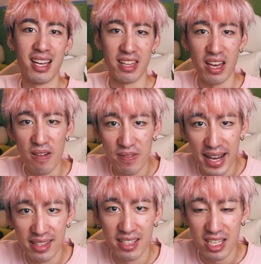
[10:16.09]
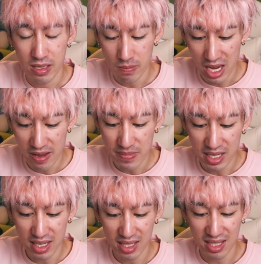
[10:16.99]
that Violet has made
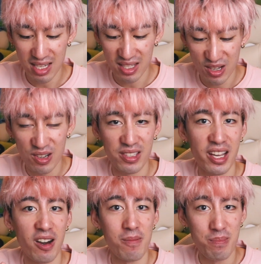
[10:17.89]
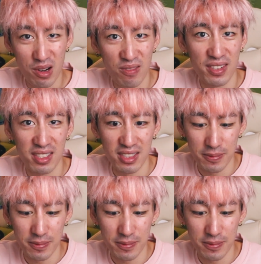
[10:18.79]
because it turned out perfectly.